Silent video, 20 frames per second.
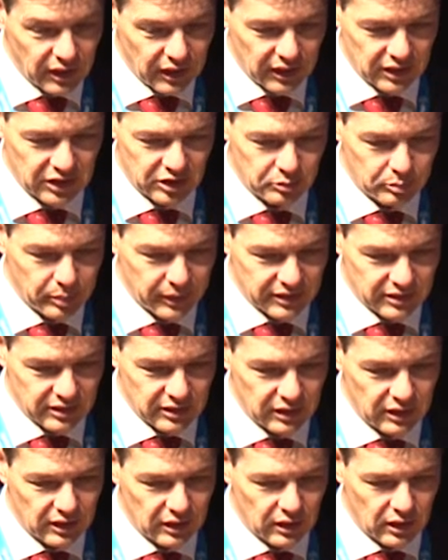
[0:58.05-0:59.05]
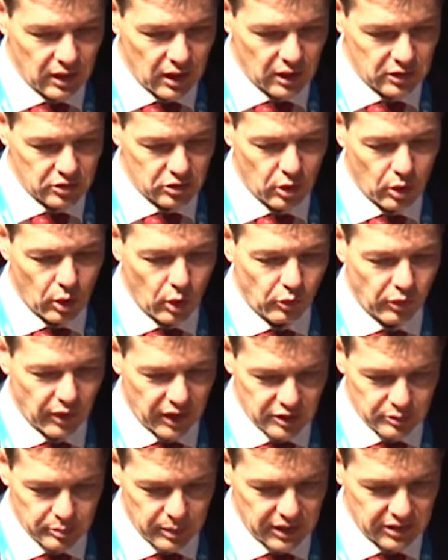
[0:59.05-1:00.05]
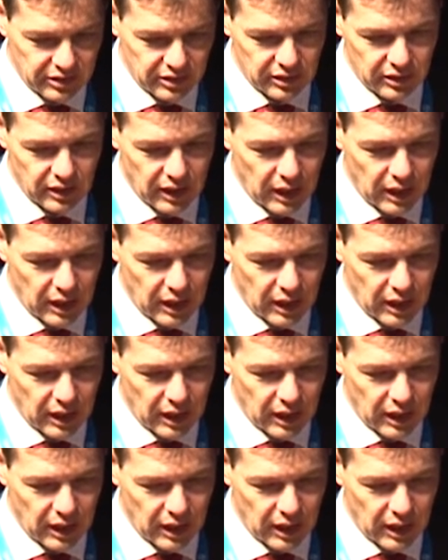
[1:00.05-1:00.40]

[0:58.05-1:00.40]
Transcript: and especially the large overexpansion